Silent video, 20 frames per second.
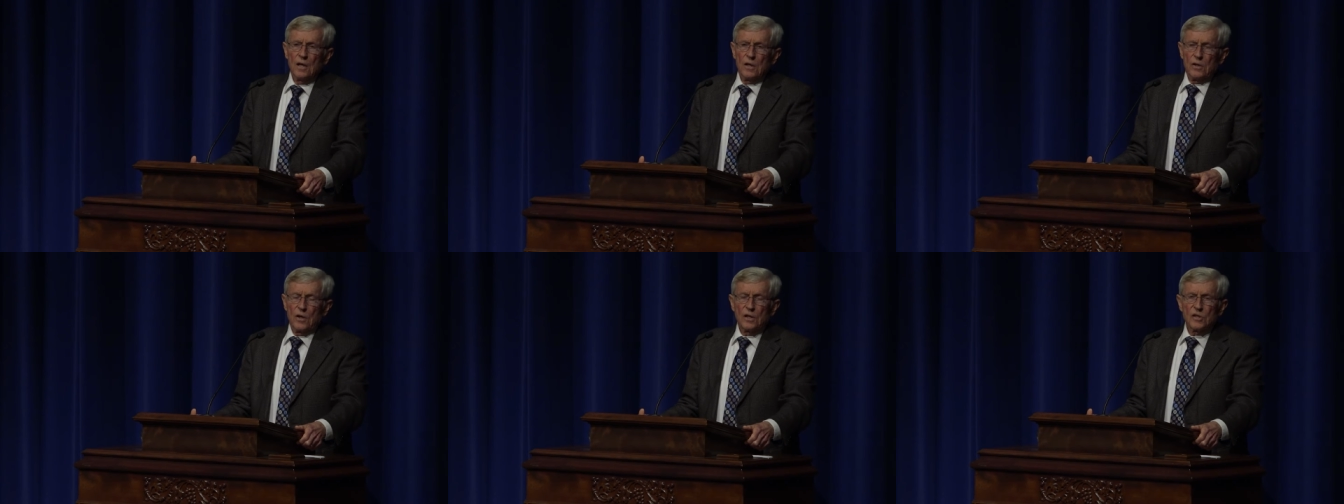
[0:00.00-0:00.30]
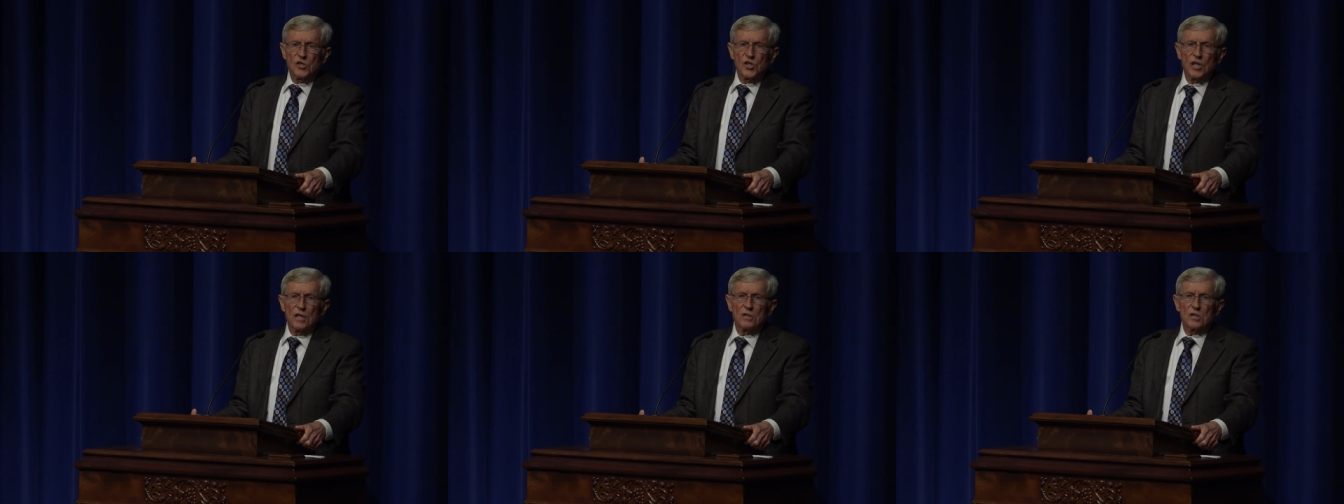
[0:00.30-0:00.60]
You
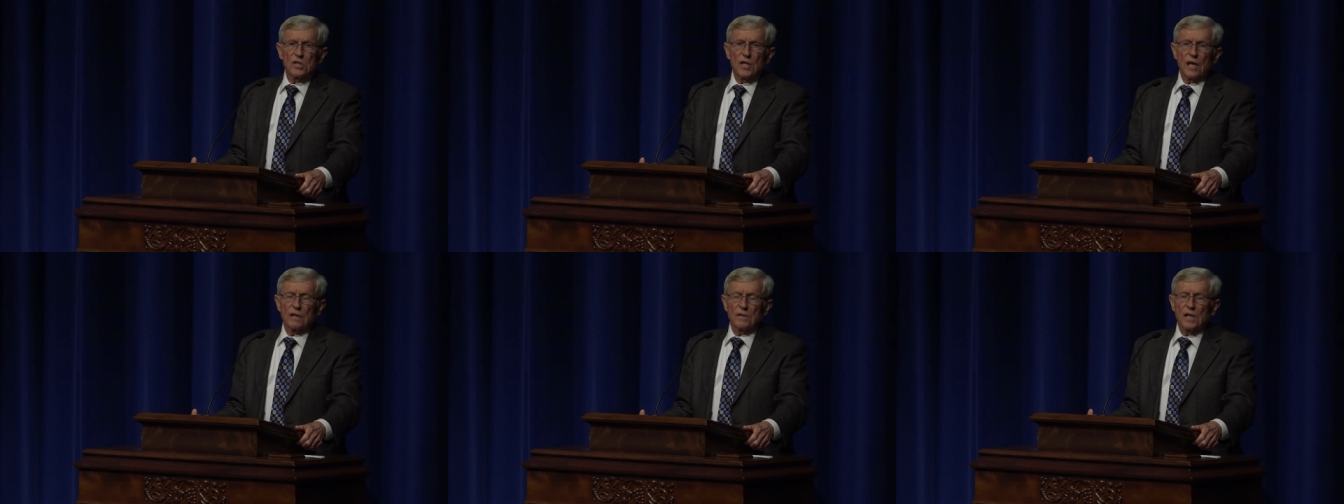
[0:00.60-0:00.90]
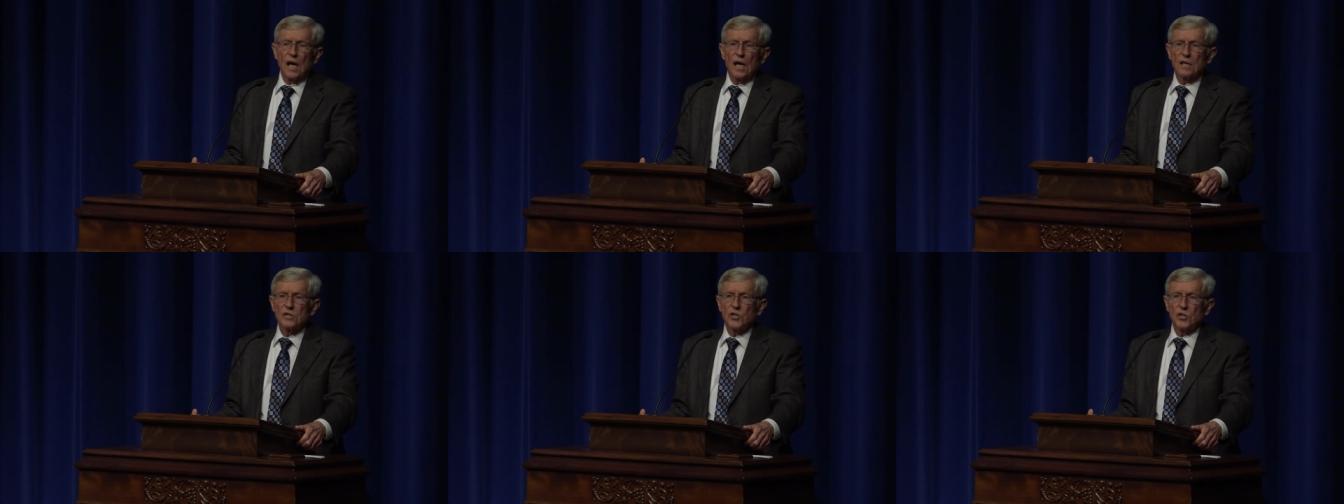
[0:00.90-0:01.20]
can see the
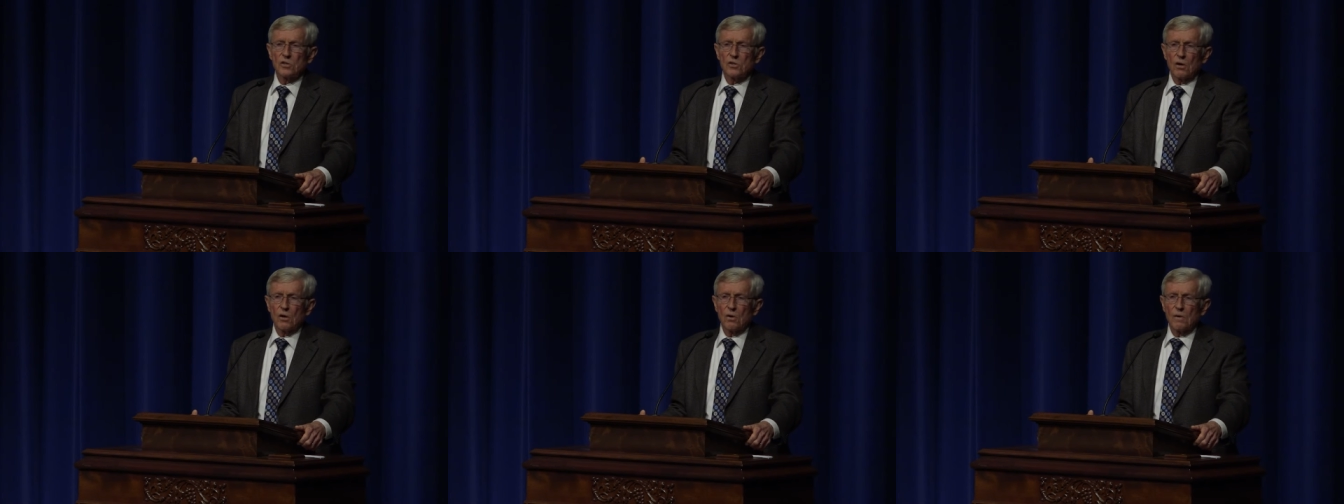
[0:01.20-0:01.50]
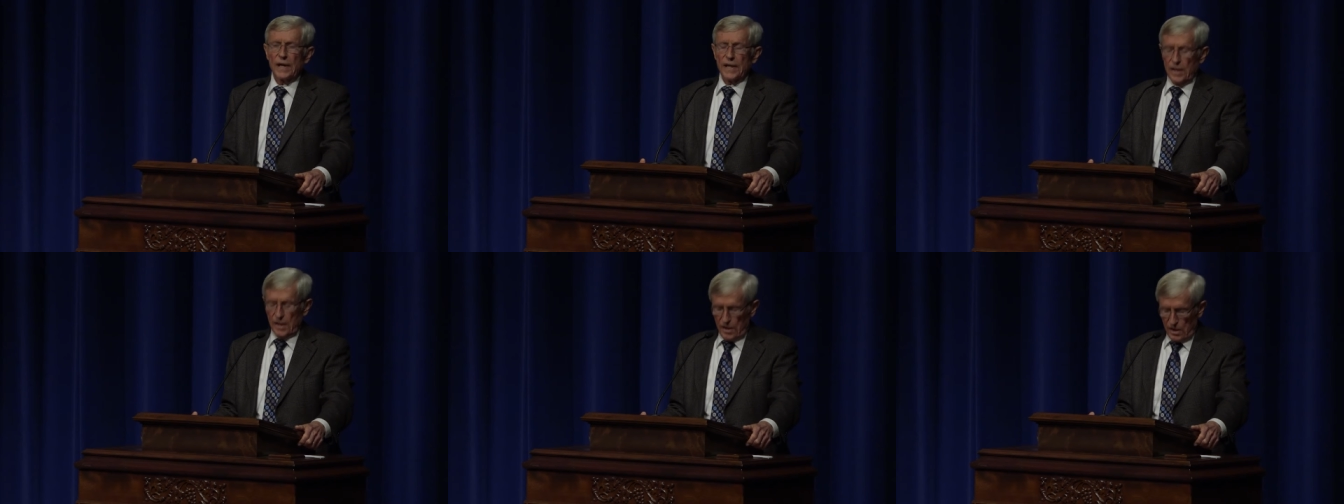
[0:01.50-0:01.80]
technologies
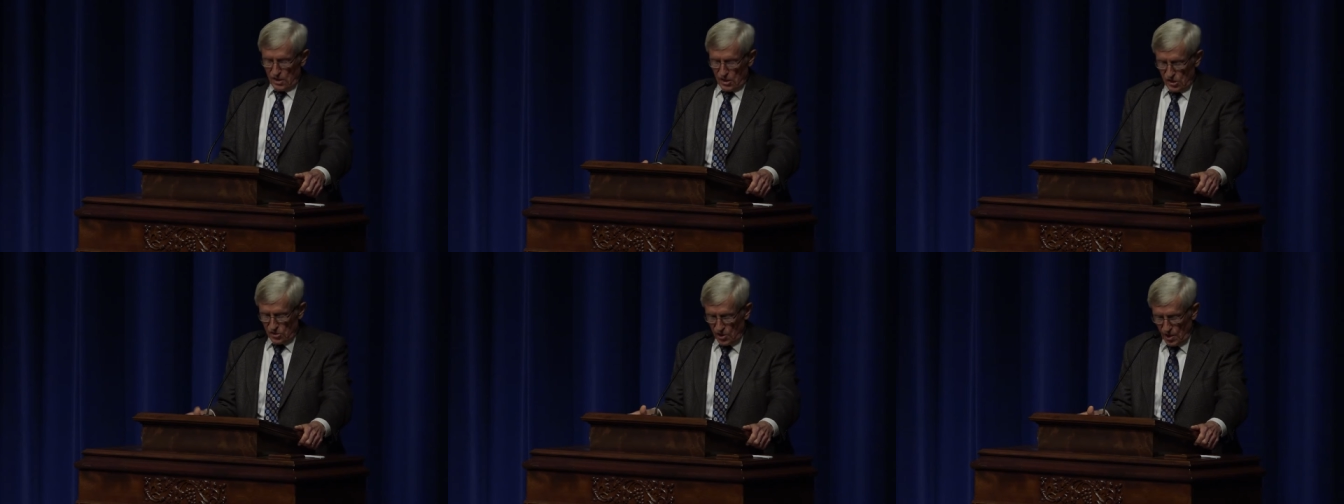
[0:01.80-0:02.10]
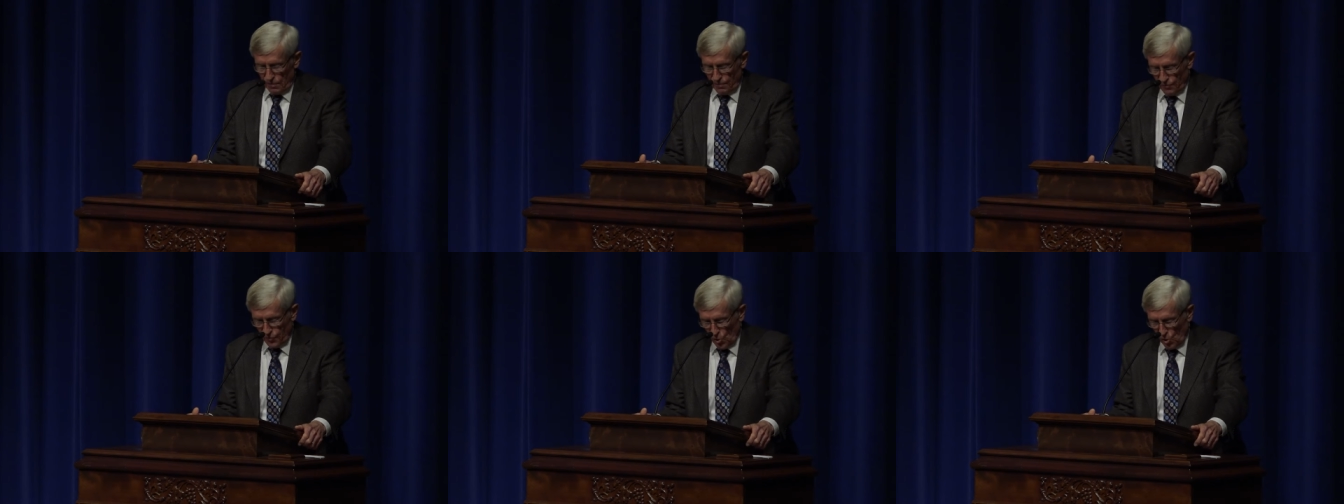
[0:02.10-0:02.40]
already in the
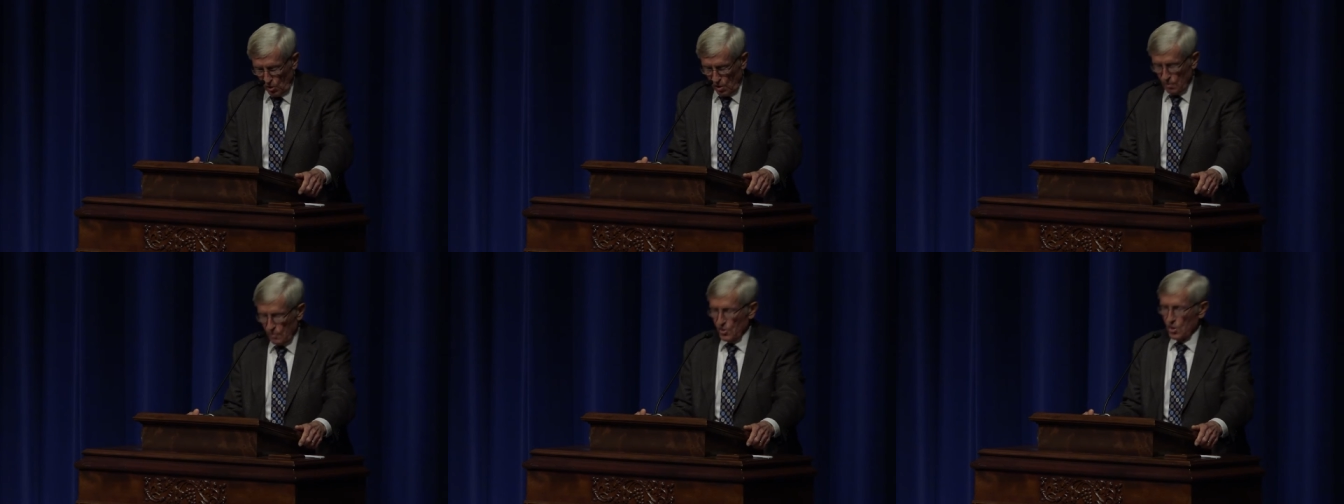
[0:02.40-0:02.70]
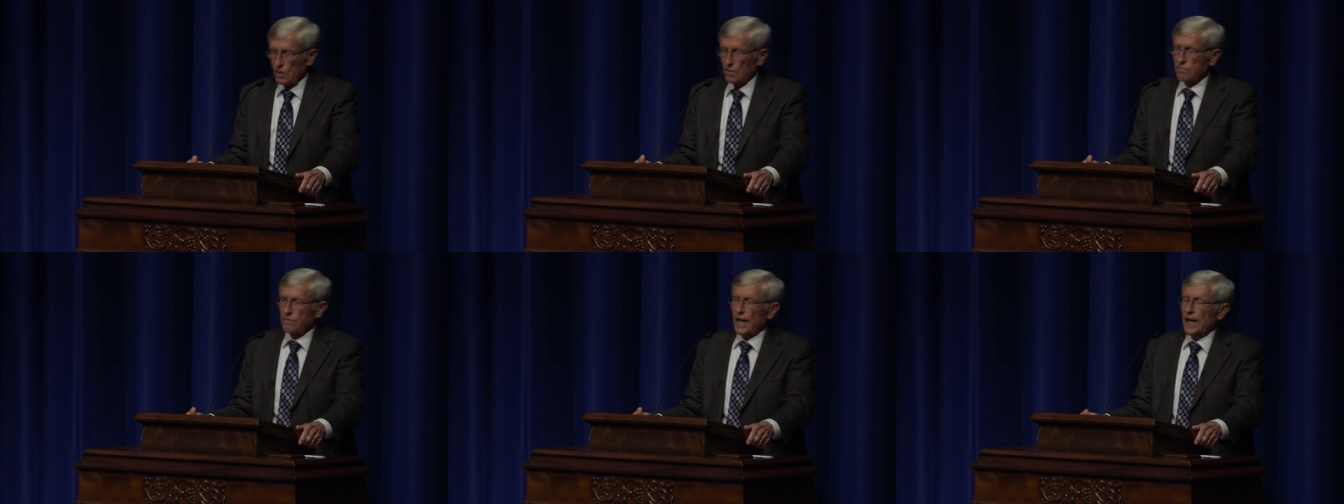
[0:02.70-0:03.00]
cheap,
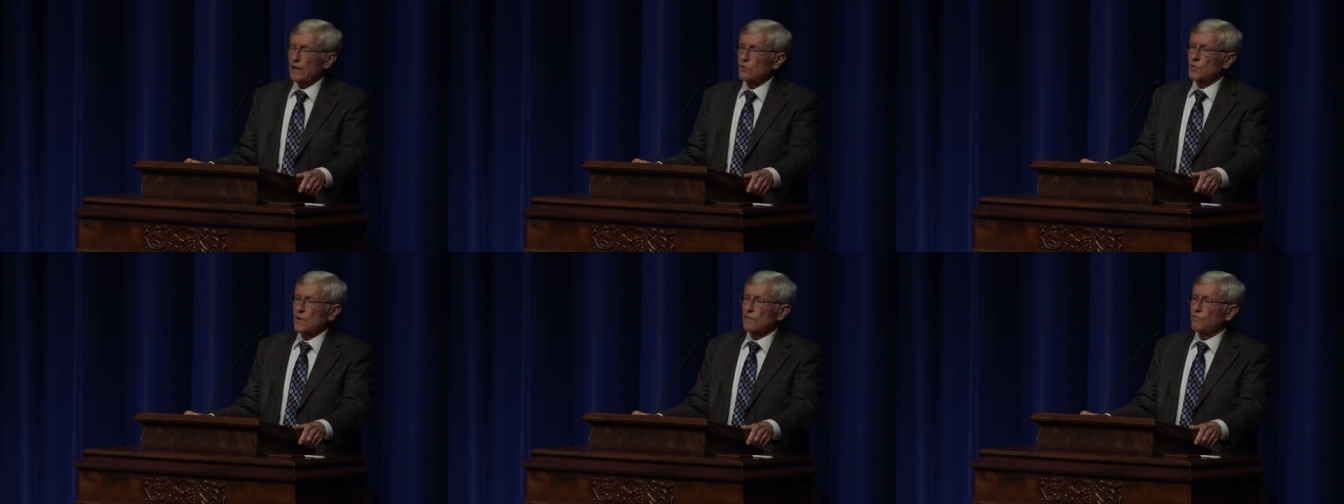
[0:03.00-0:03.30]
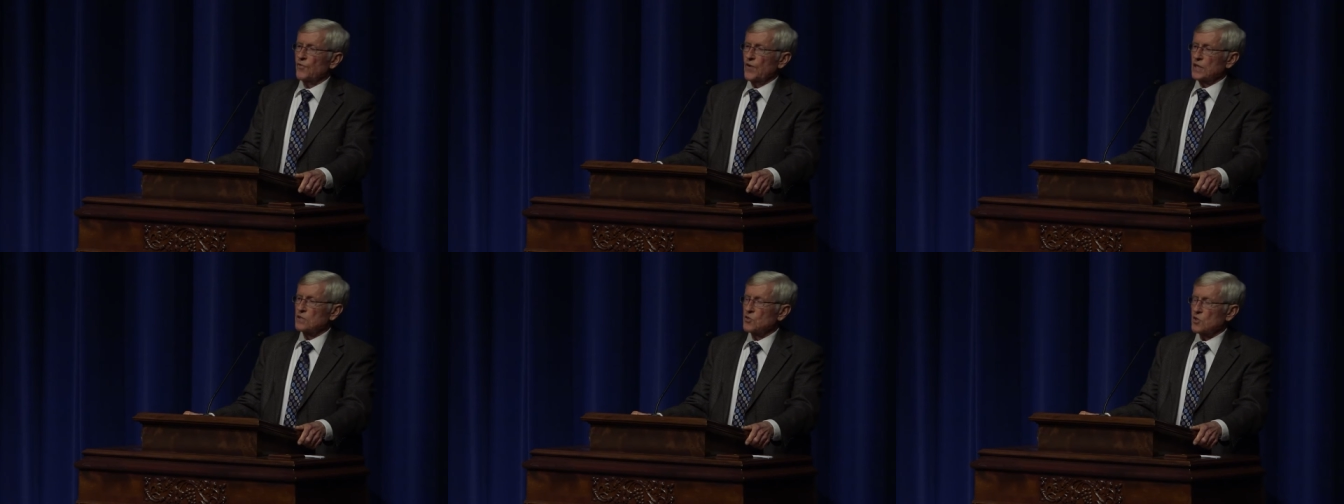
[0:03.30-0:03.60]
portable electric
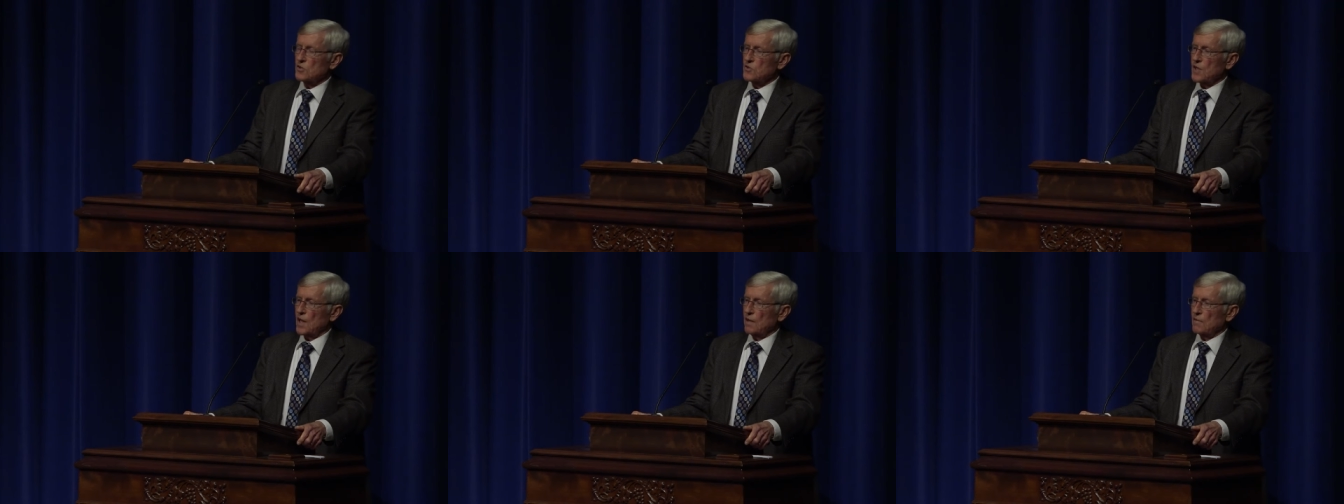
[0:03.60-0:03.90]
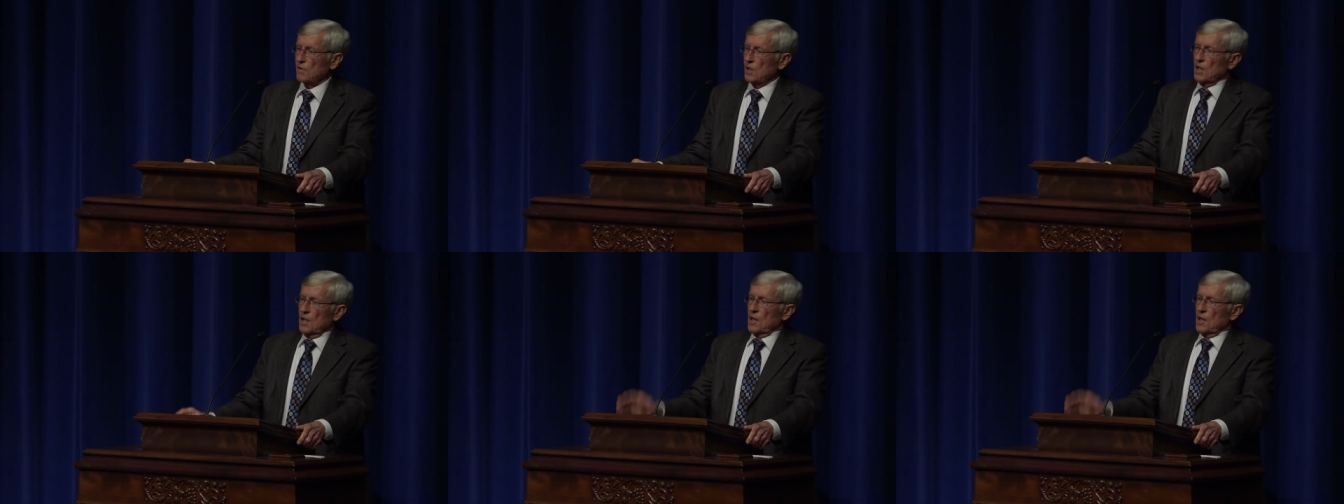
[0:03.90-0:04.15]
fences that